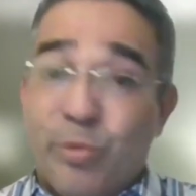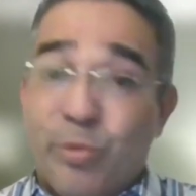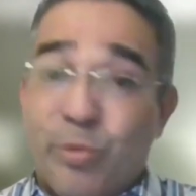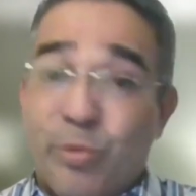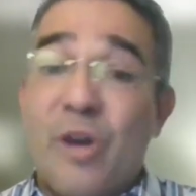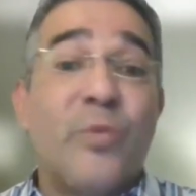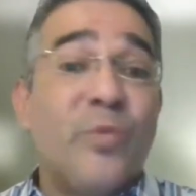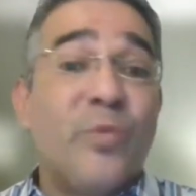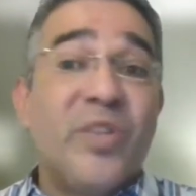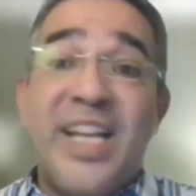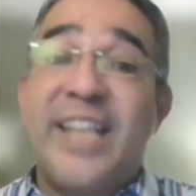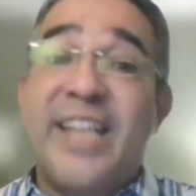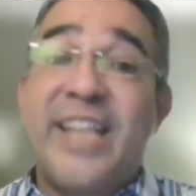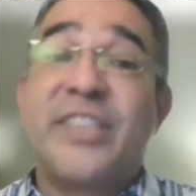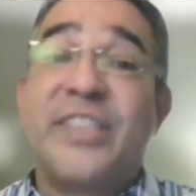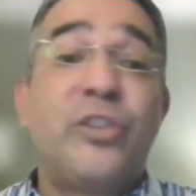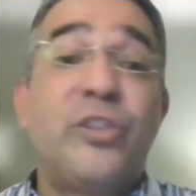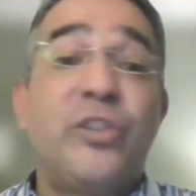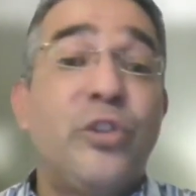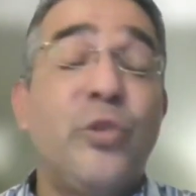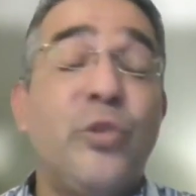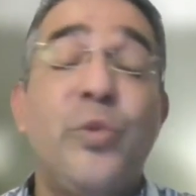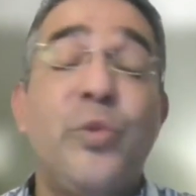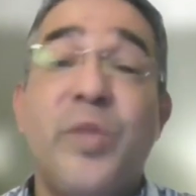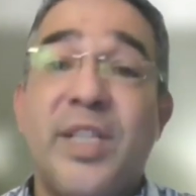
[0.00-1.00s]
bro,
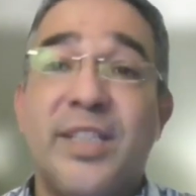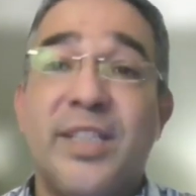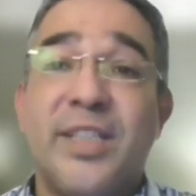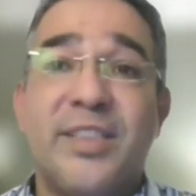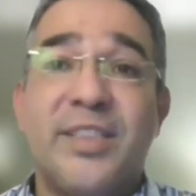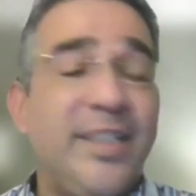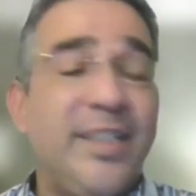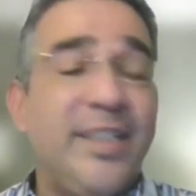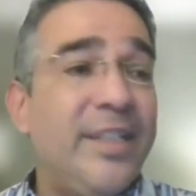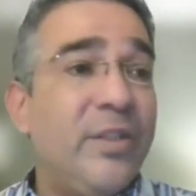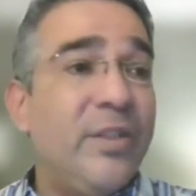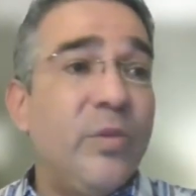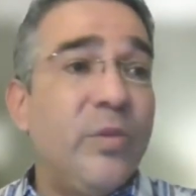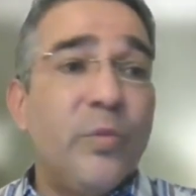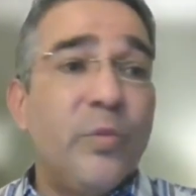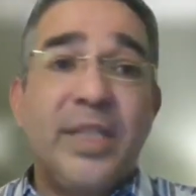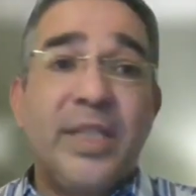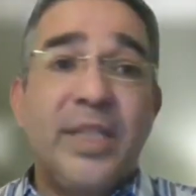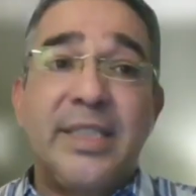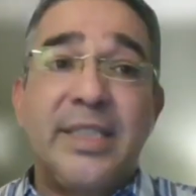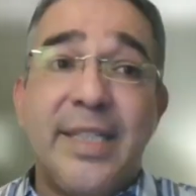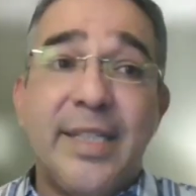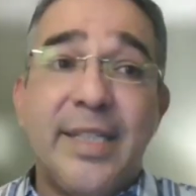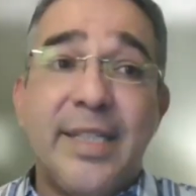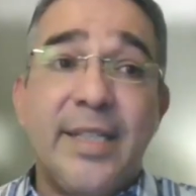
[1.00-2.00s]
let's do this thing.
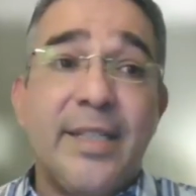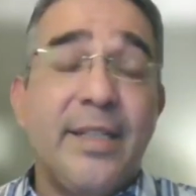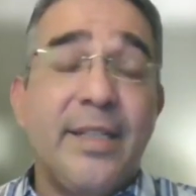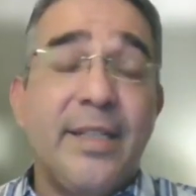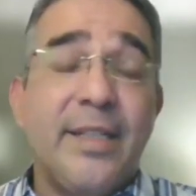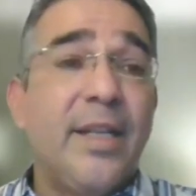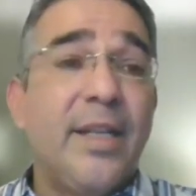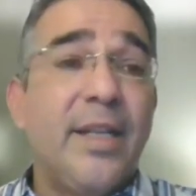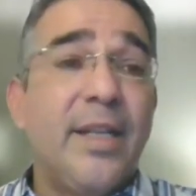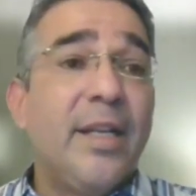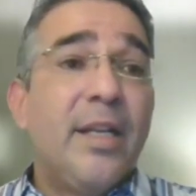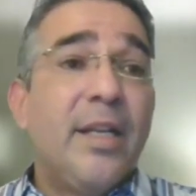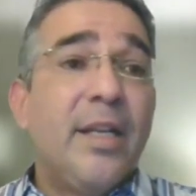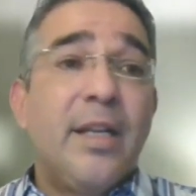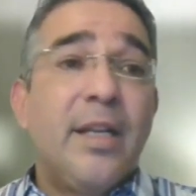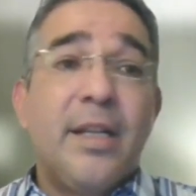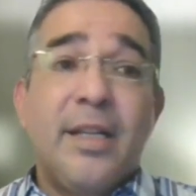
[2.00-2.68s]
We did it.